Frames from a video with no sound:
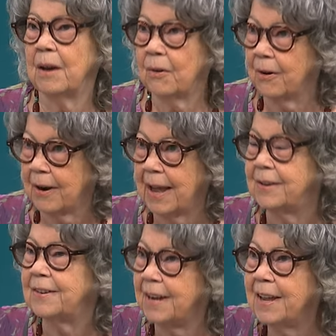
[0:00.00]
our
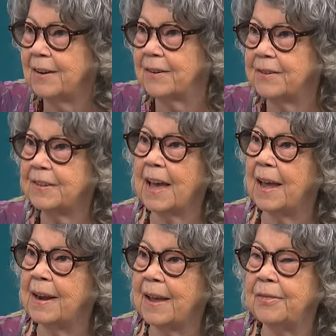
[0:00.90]
entertainers,
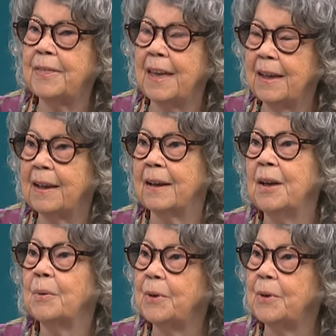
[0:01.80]
and I think